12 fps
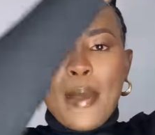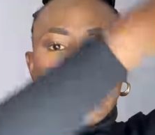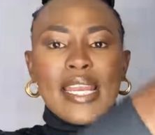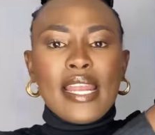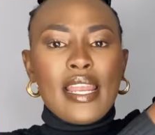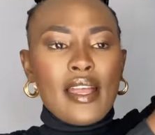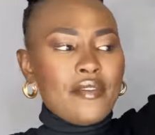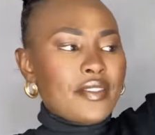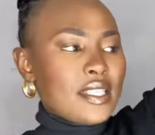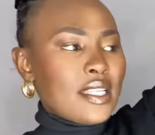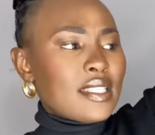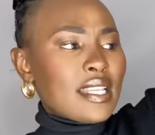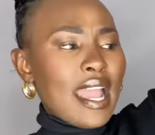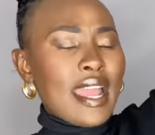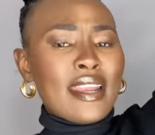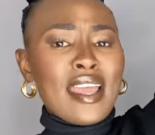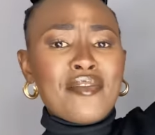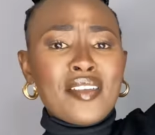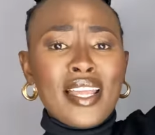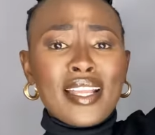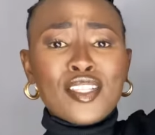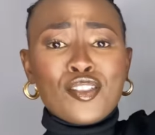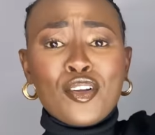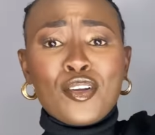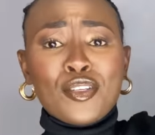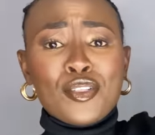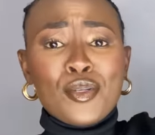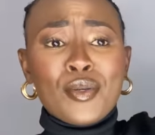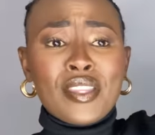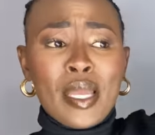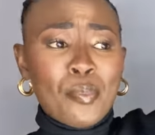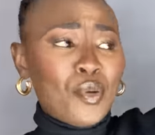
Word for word: but i love this and i feel like it's not going to look that